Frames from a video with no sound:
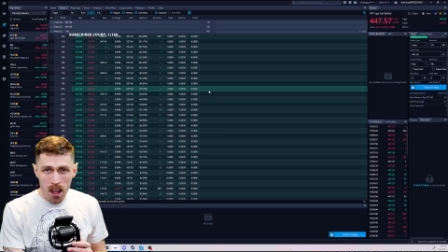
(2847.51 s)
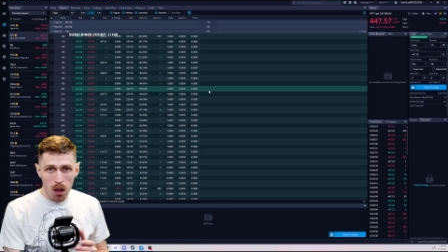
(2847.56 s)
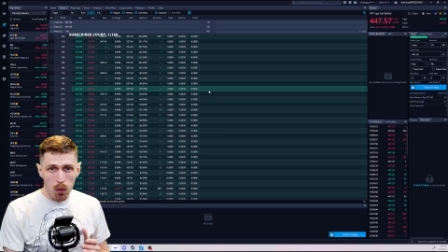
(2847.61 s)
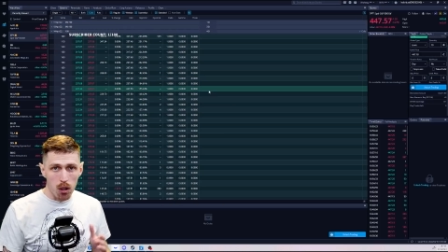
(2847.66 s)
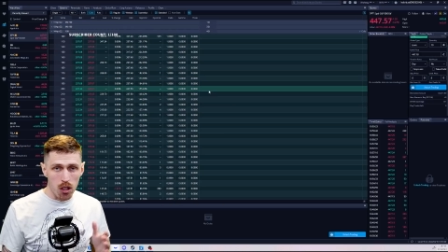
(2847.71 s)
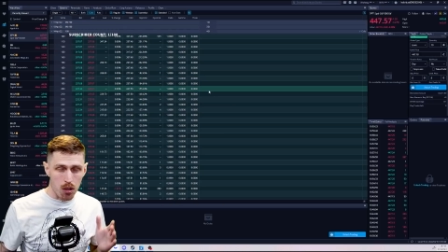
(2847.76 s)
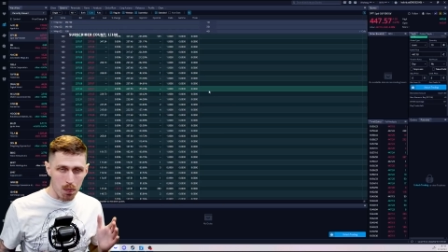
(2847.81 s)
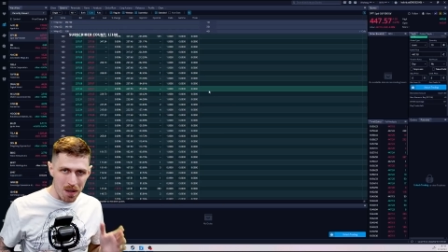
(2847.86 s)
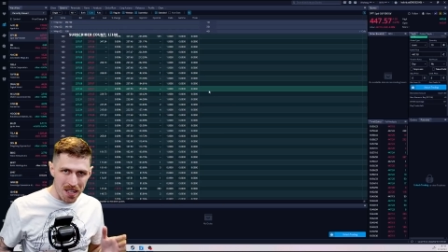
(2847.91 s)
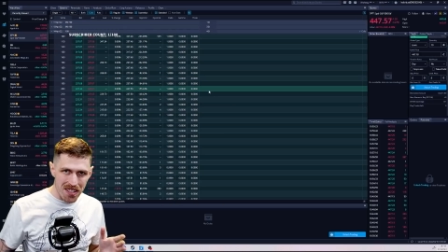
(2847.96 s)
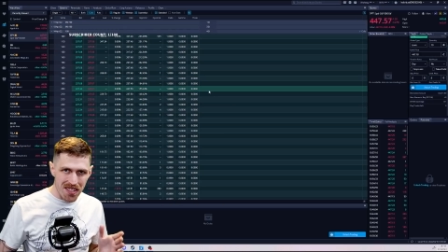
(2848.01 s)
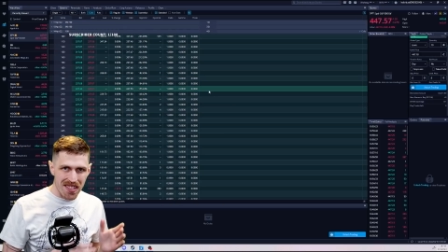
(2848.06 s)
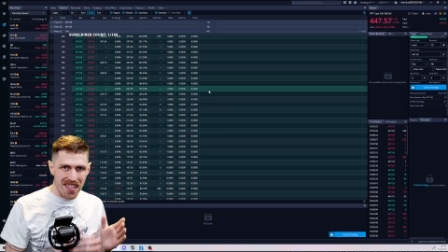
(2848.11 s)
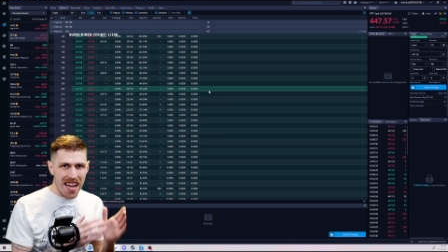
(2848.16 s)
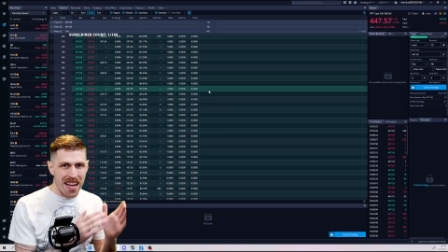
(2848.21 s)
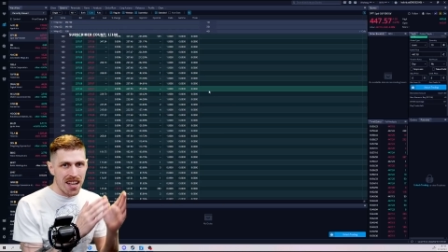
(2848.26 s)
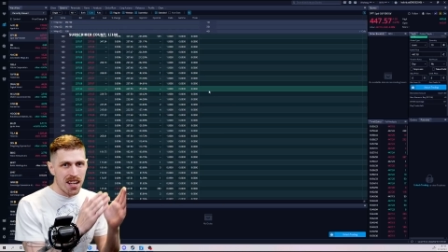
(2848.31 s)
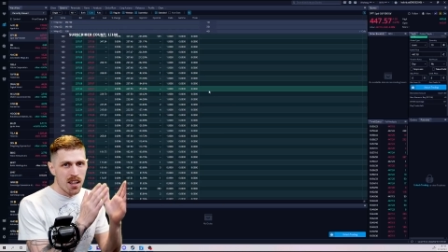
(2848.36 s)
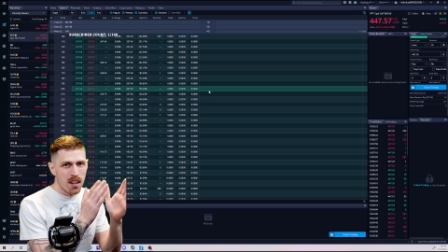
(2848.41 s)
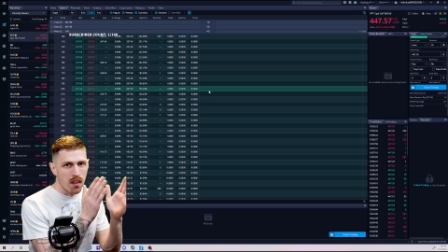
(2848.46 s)
which means
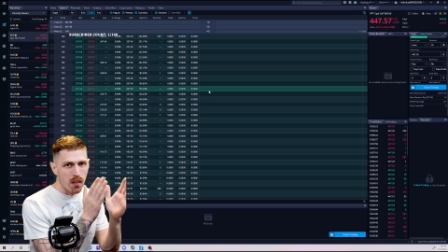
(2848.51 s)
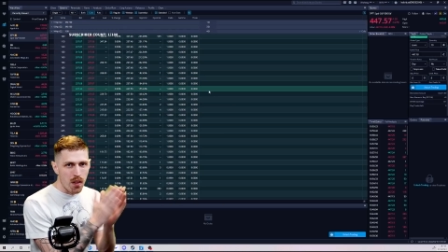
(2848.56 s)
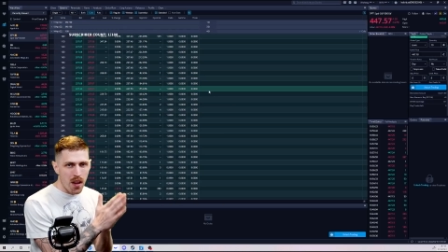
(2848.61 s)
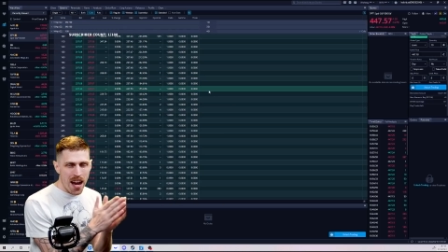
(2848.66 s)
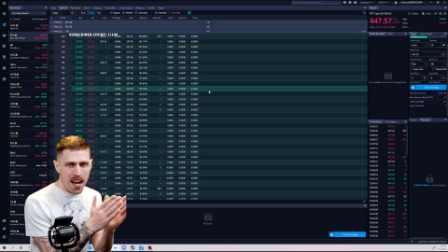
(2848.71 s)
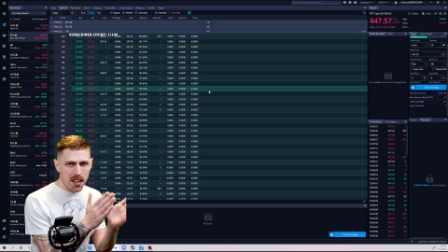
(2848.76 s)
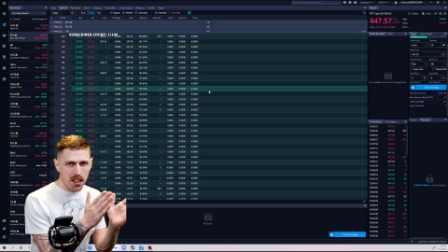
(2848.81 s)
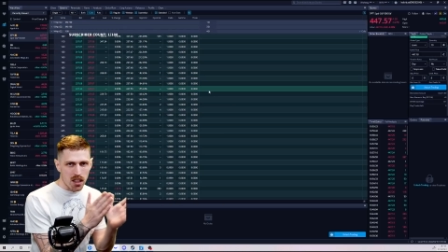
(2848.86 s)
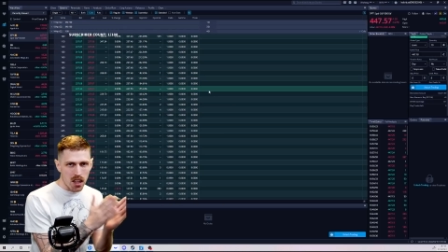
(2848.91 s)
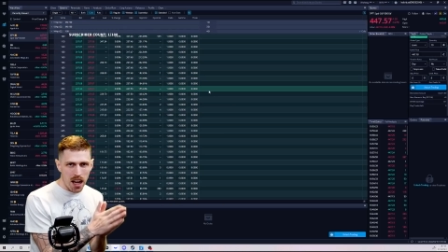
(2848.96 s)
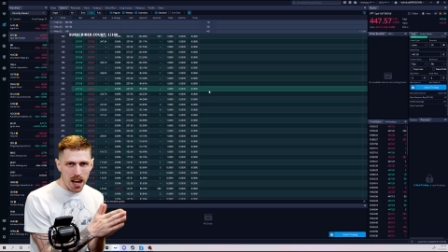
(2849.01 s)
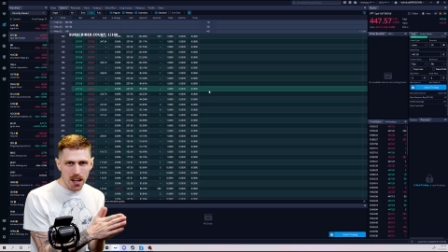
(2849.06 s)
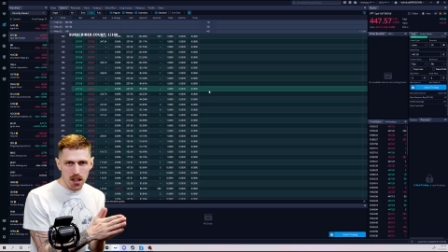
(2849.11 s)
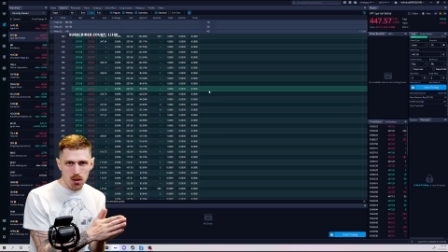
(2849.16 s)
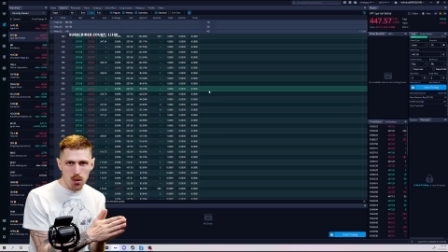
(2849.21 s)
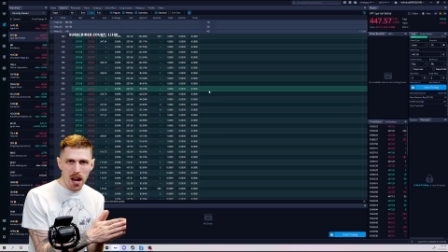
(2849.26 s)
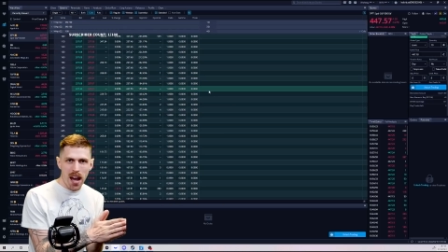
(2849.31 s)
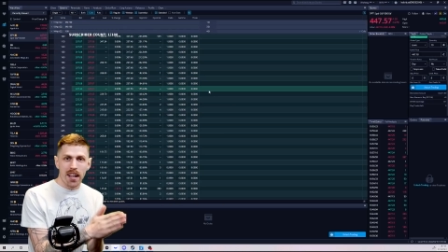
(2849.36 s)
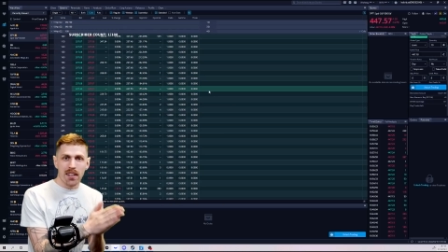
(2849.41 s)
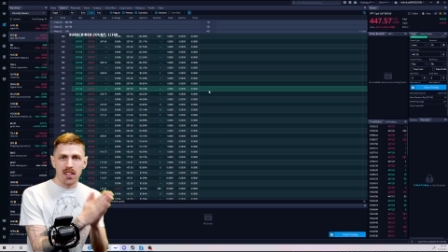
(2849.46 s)
that that
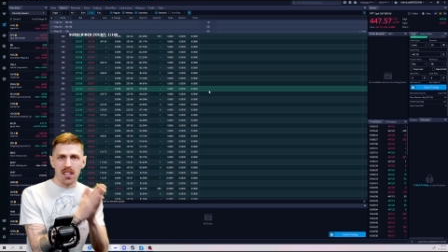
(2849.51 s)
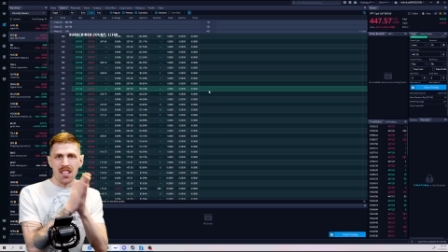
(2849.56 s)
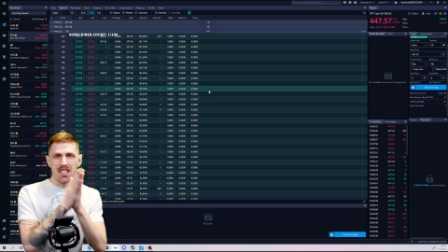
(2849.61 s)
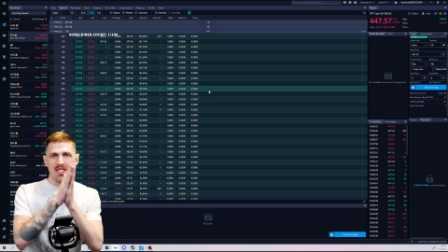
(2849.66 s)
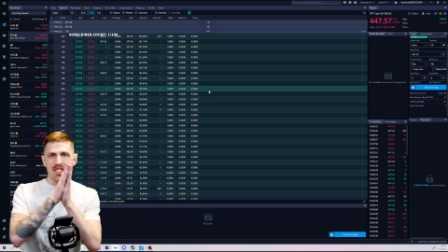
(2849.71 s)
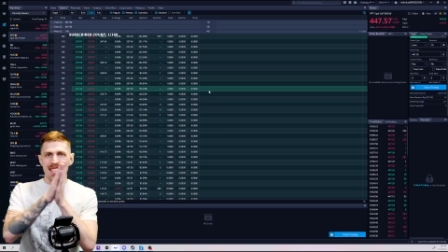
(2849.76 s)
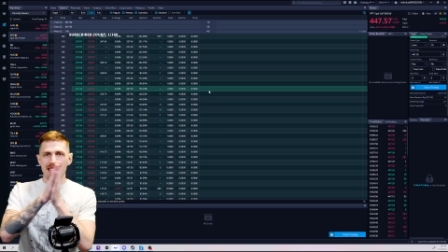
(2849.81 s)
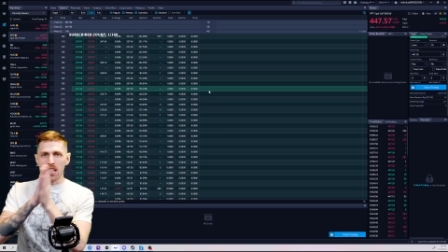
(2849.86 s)
contract is